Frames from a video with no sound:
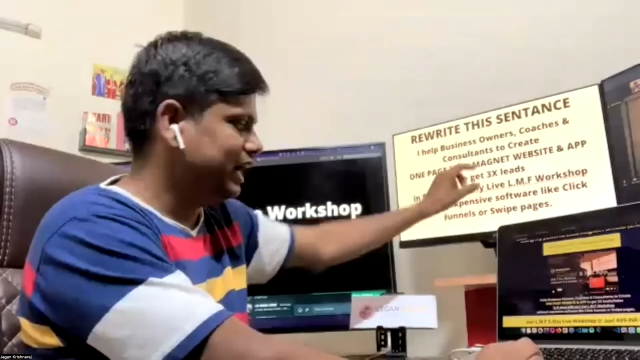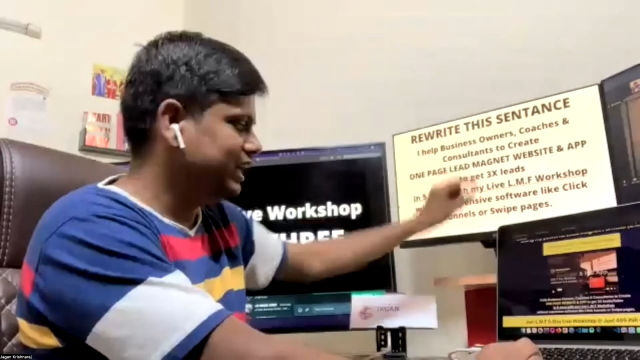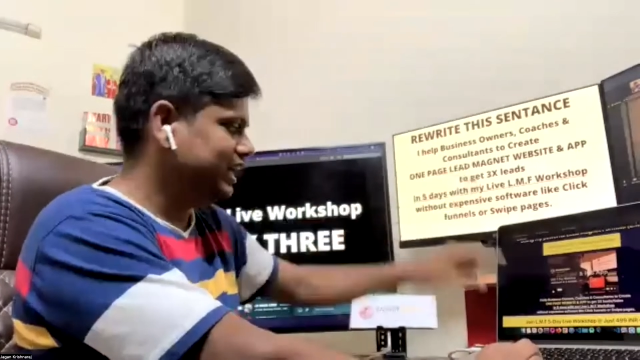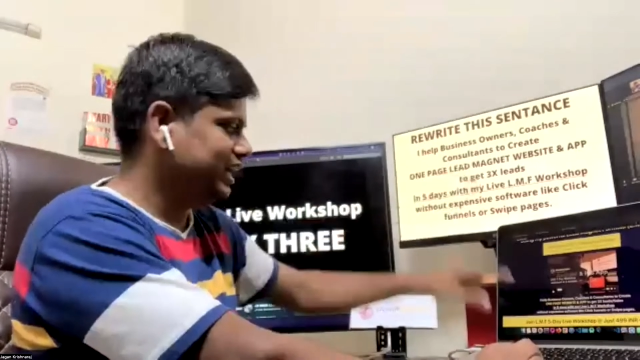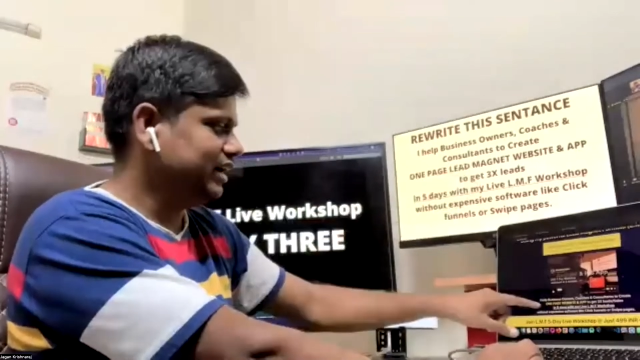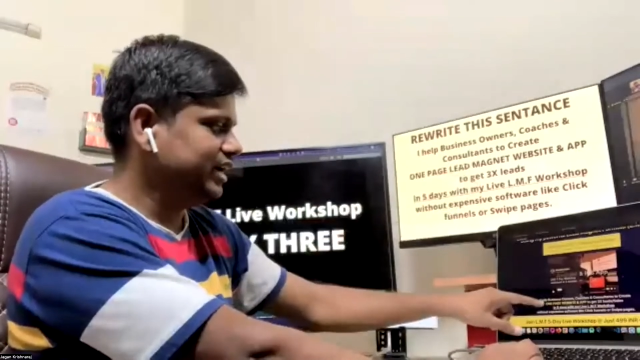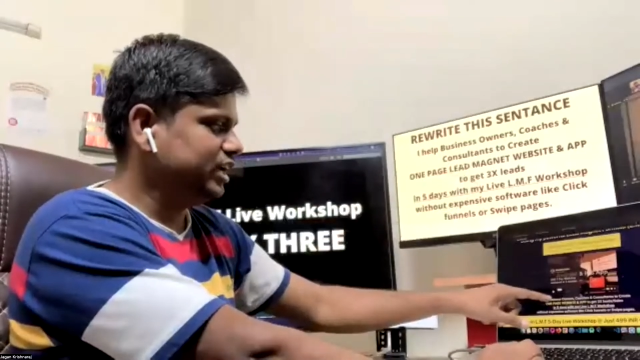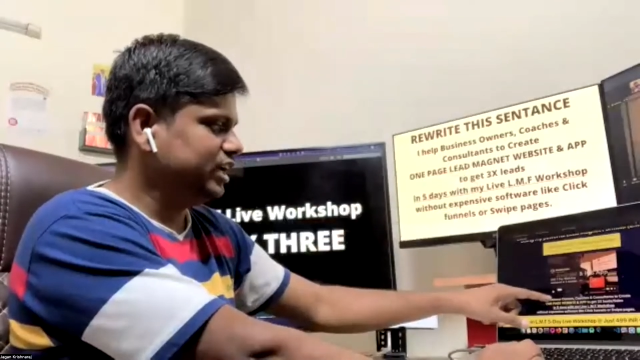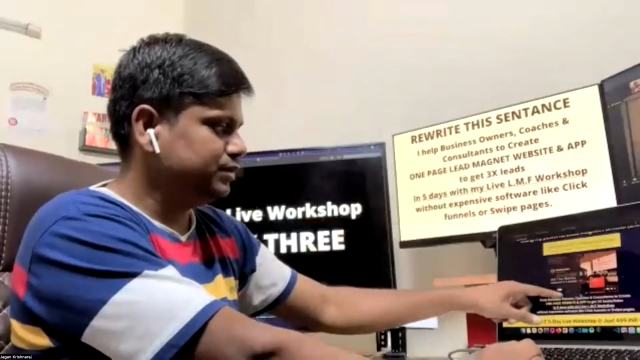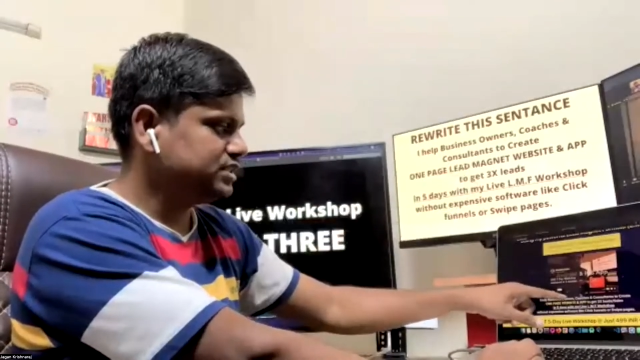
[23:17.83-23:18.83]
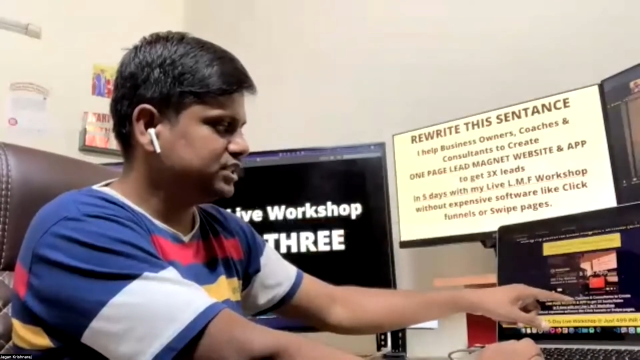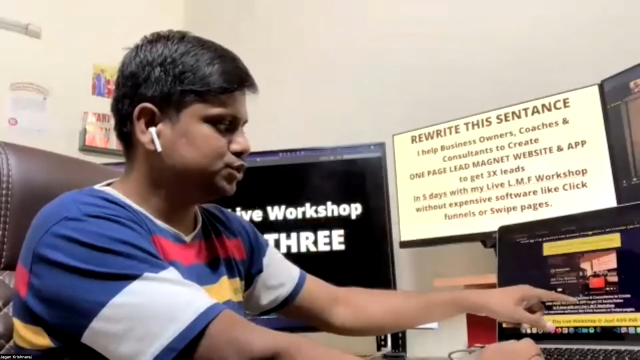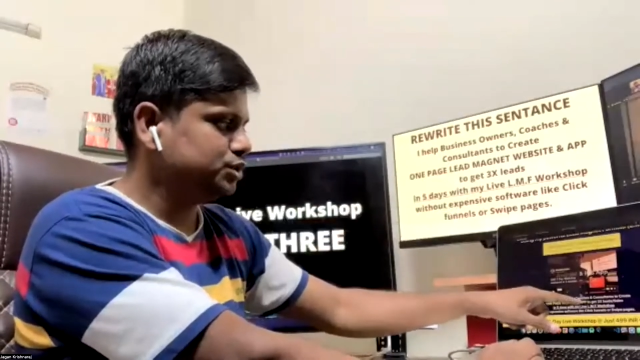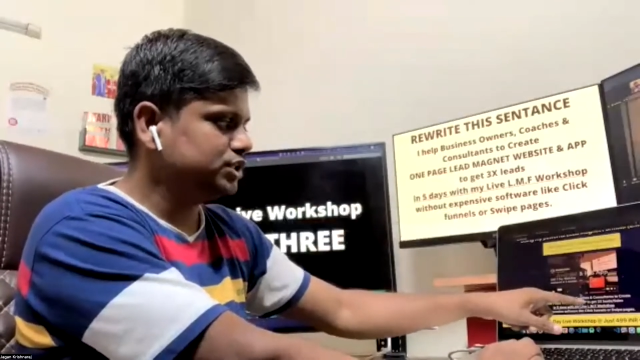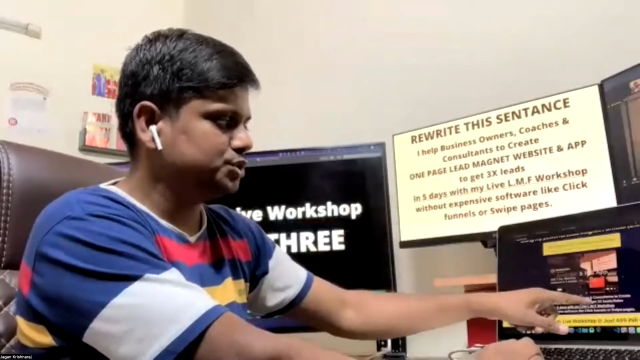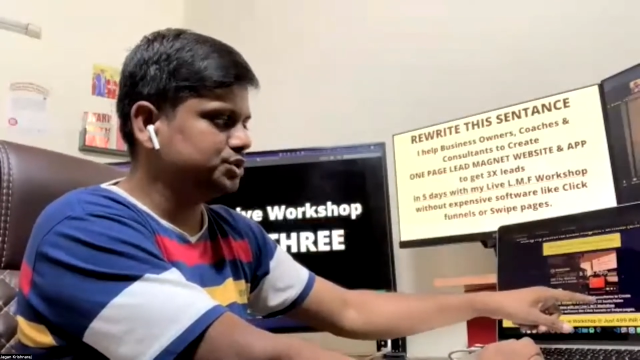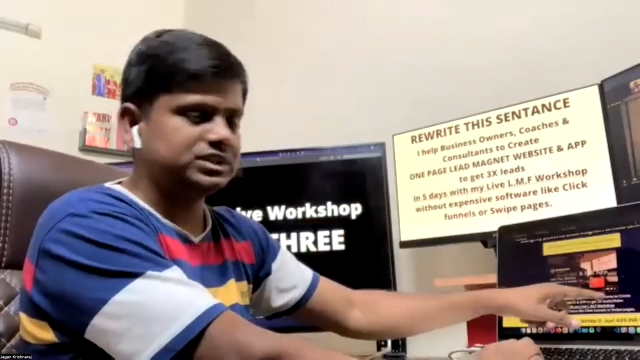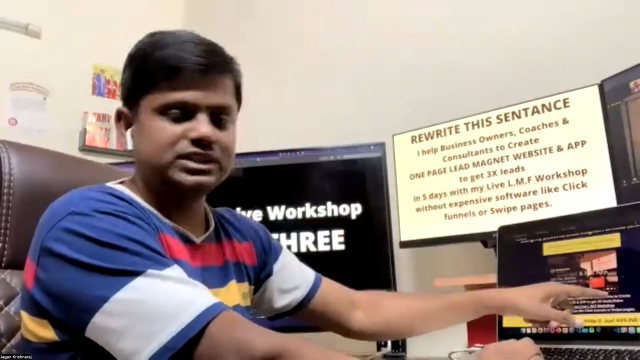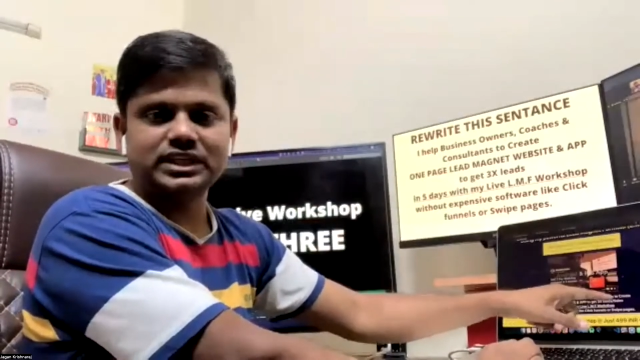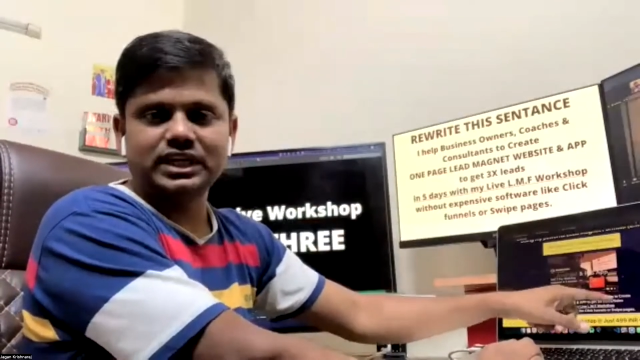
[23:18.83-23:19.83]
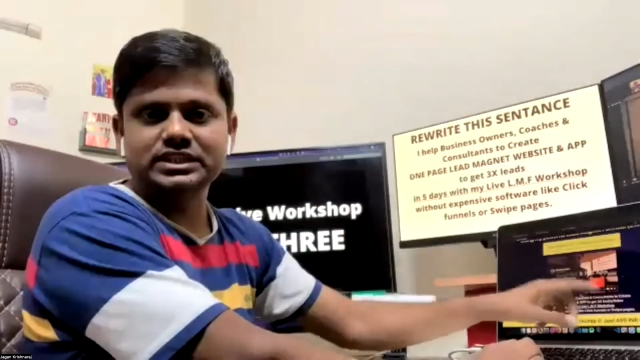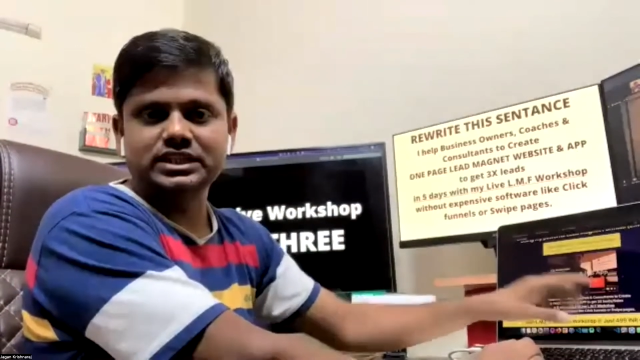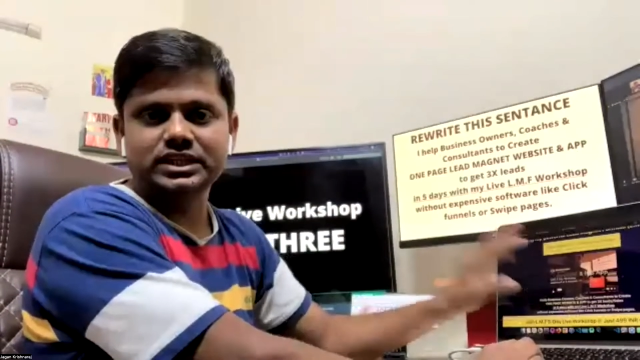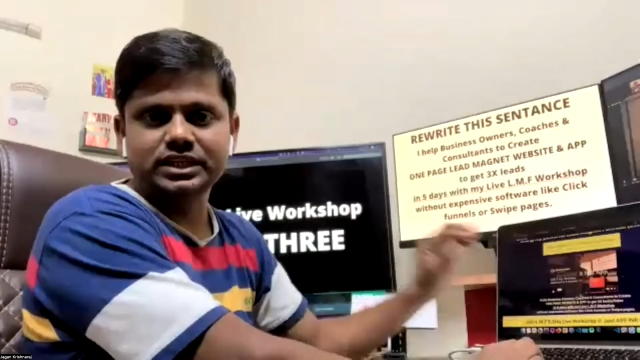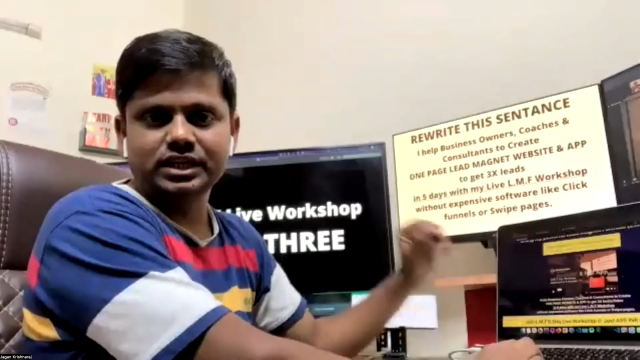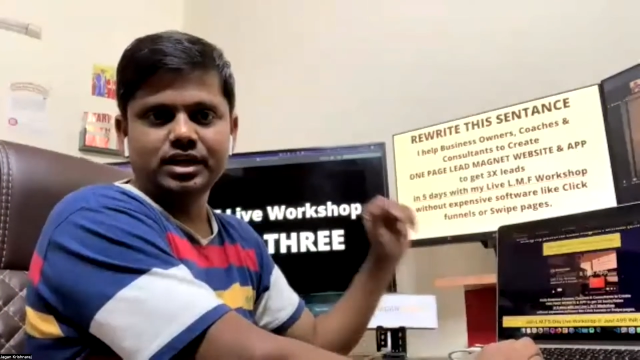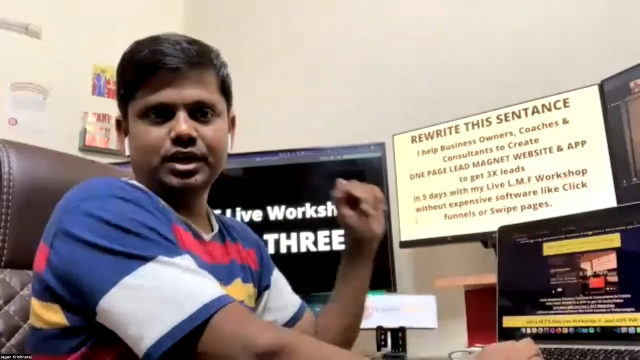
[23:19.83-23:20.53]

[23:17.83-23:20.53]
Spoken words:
I help business owners, coaches, and consultants.